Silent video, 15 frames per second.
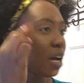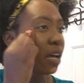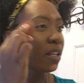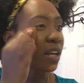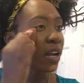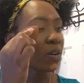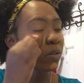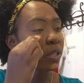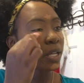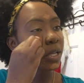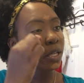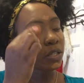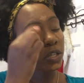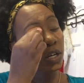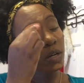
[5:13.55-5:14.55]
I don't
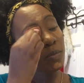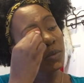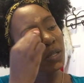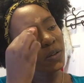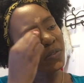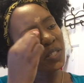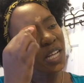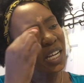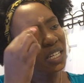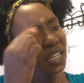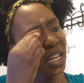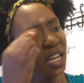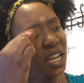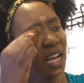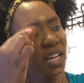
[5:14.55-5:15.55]
think in terms of
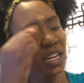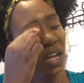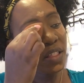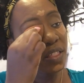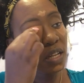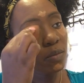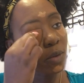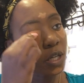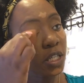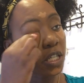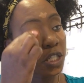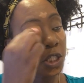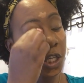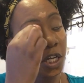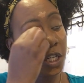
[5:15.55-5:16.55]
technique, nothing much
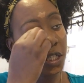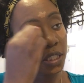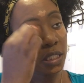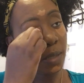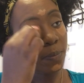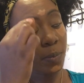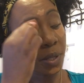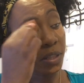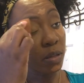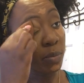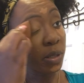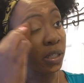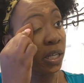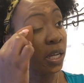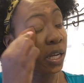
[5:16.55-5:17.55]
has changed except like the
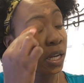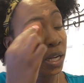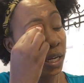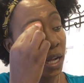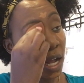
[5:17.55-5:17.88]
beginning.